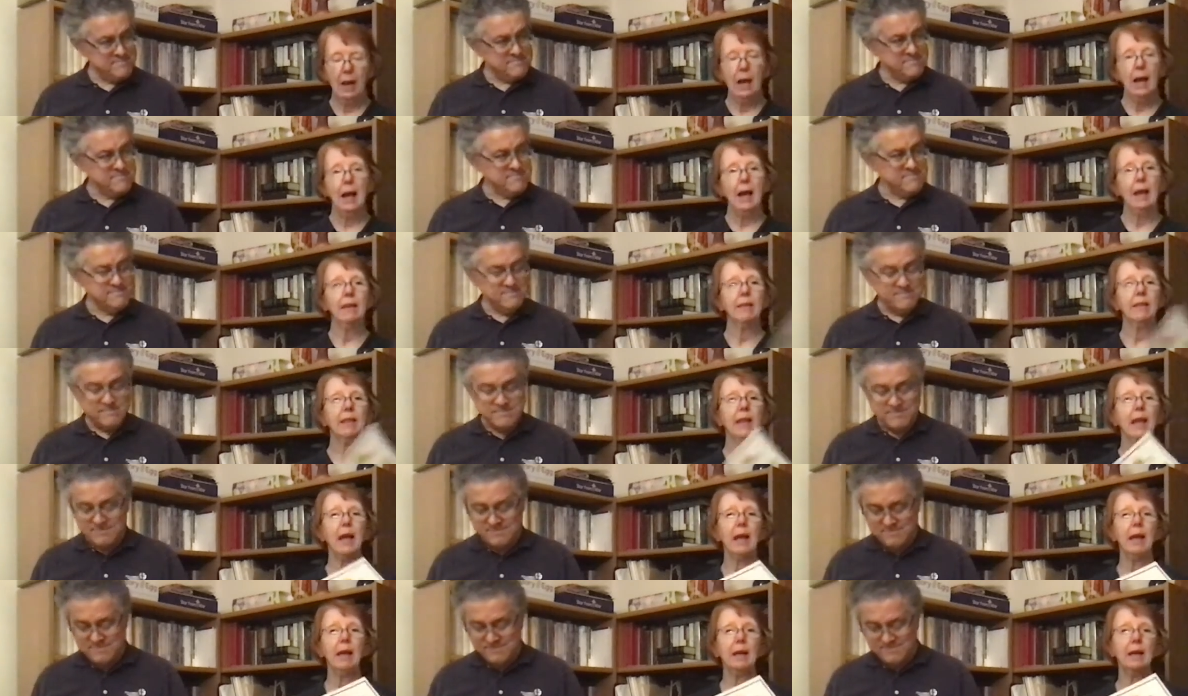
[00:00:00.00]
Speaker 1: And
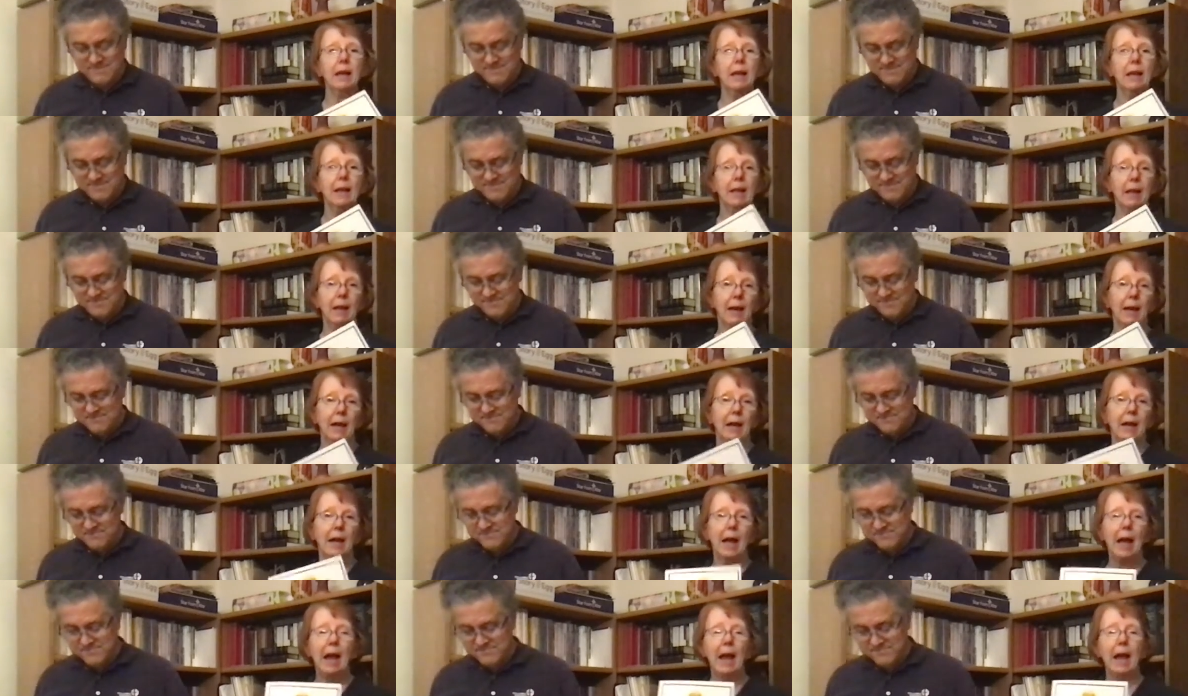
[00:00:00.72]
then
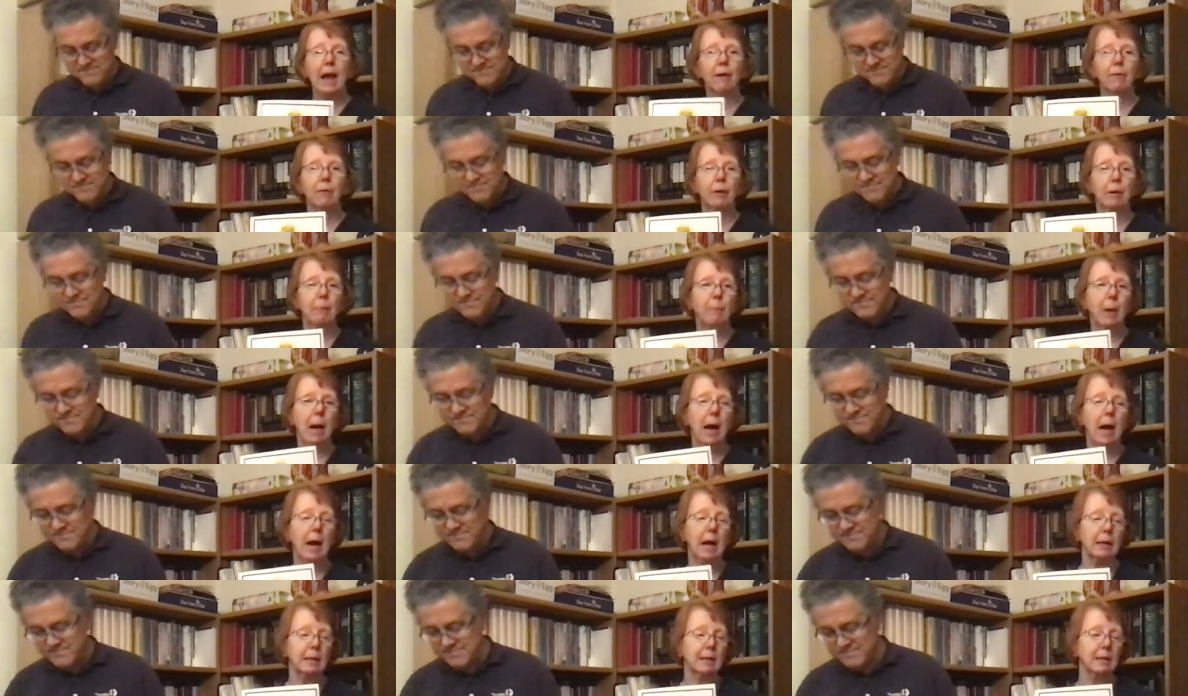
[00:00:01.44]
every
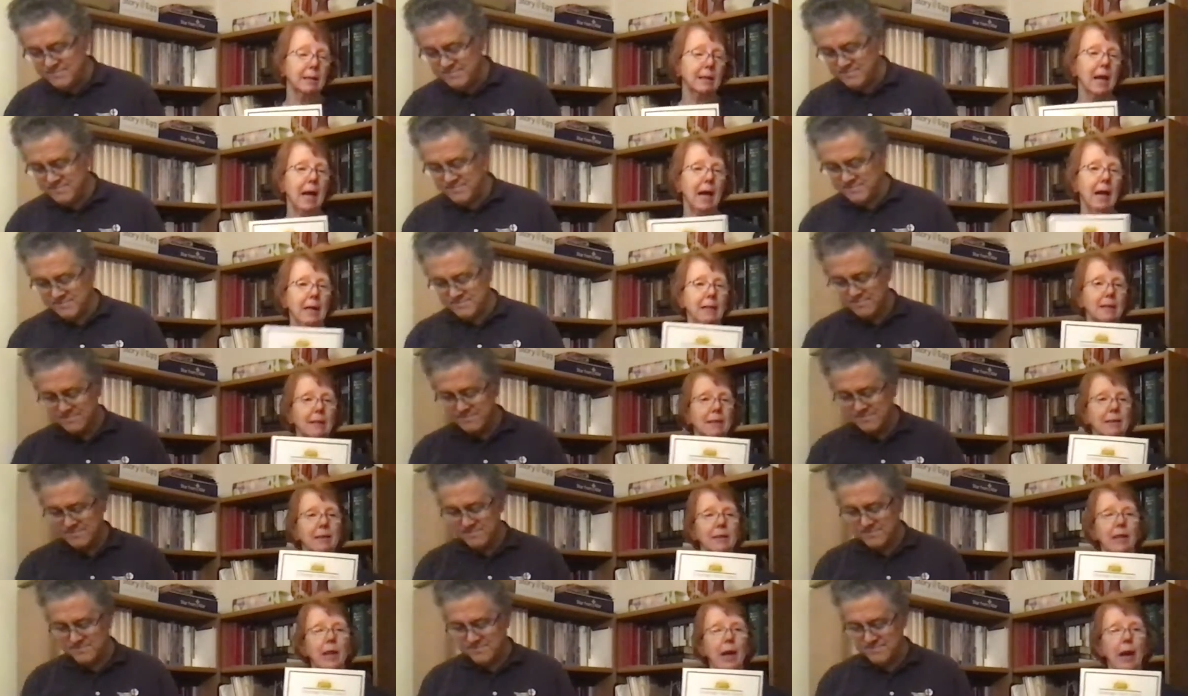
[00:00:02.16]
box has
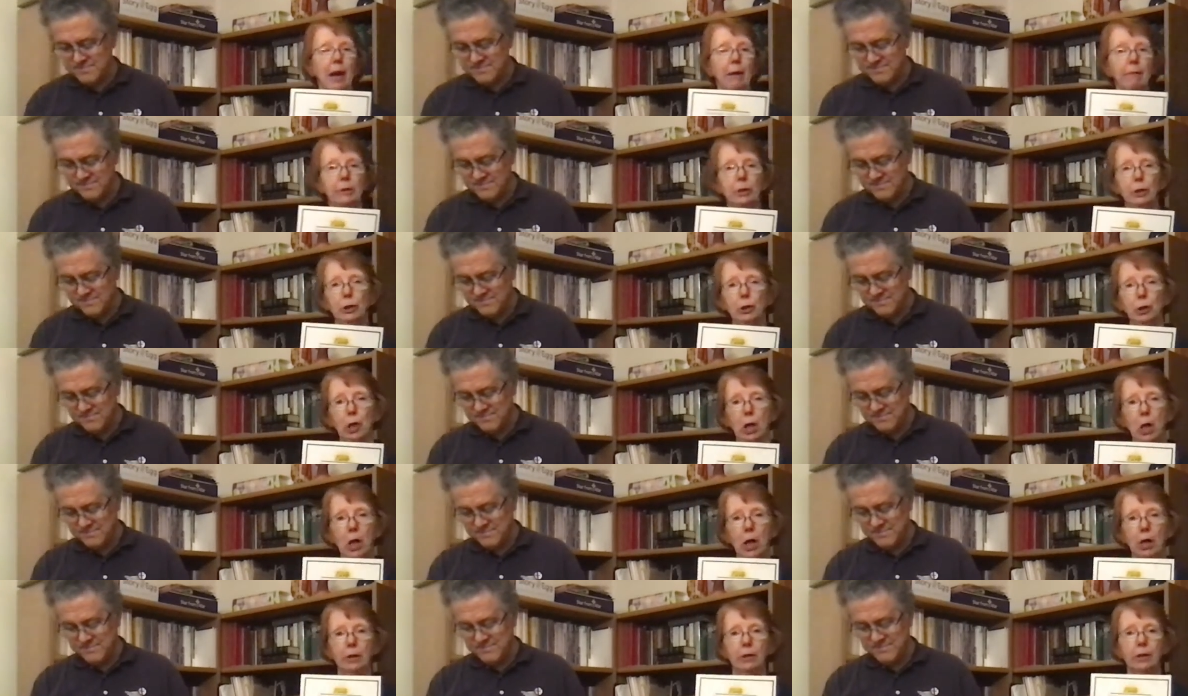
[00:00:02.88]
a scavenger
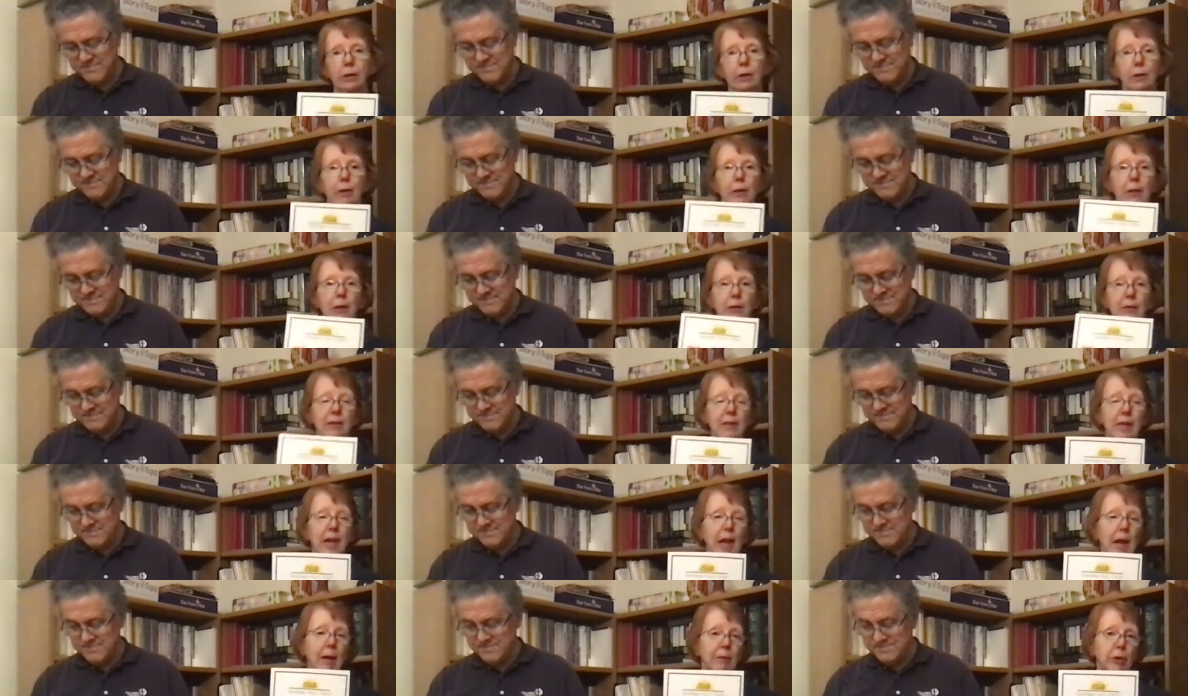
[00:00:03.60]
hunt the
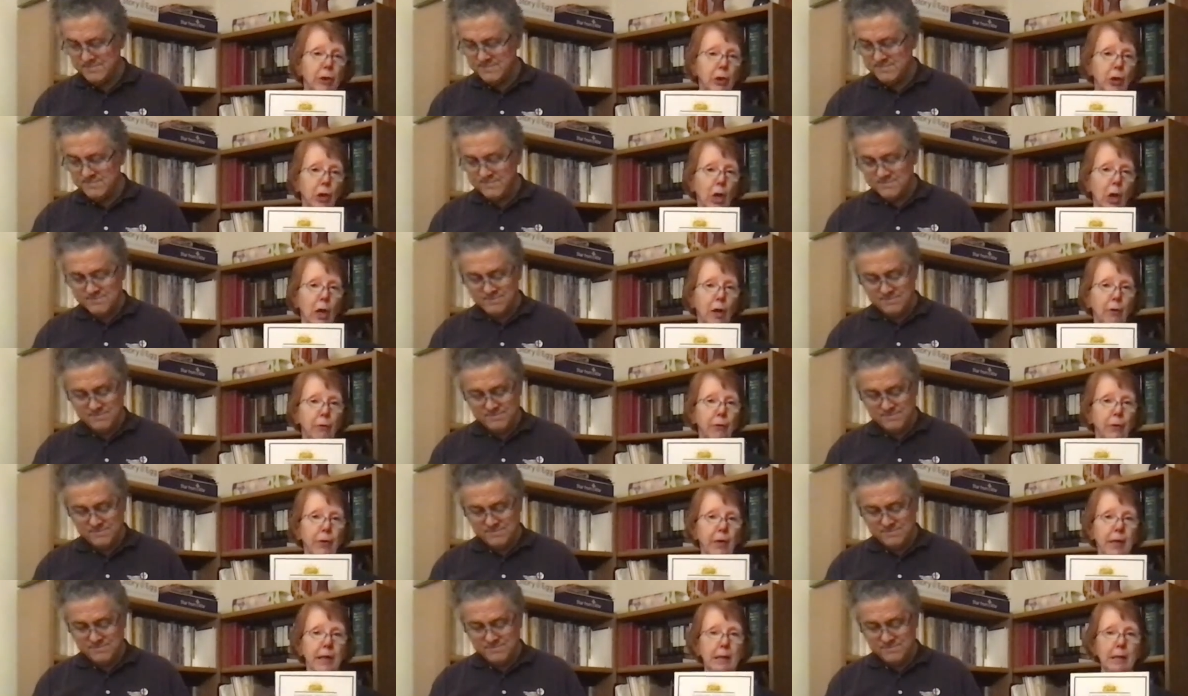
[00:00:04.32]
scavenger hunt
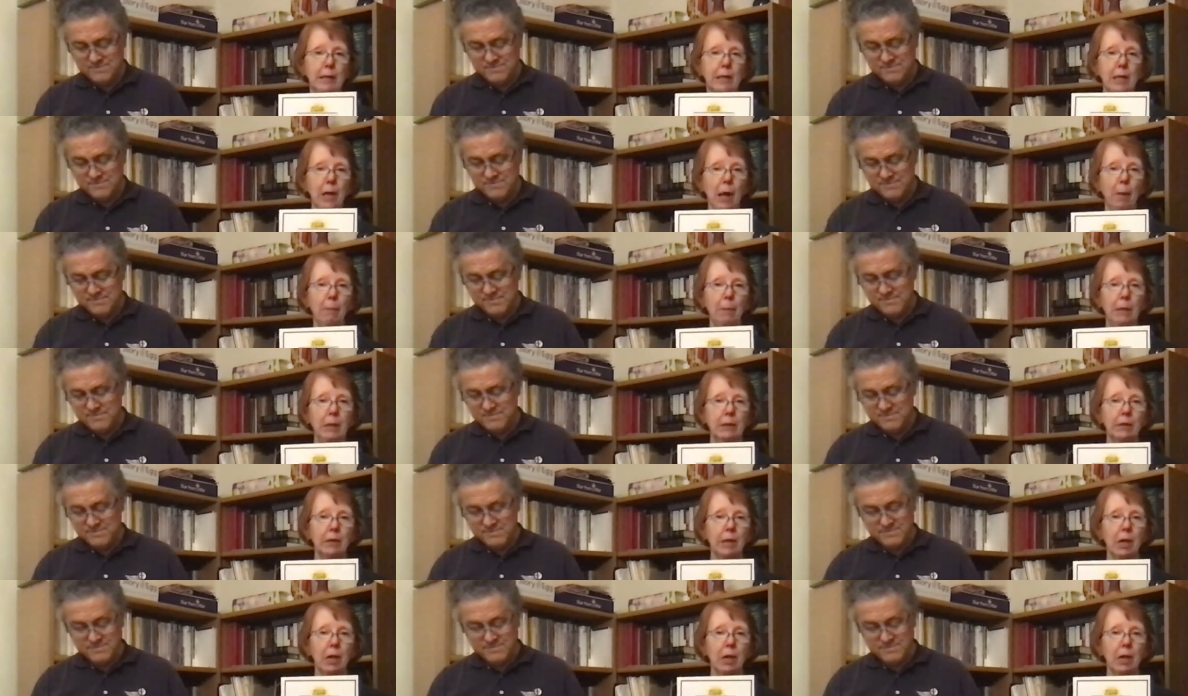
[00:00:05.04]
for this time is a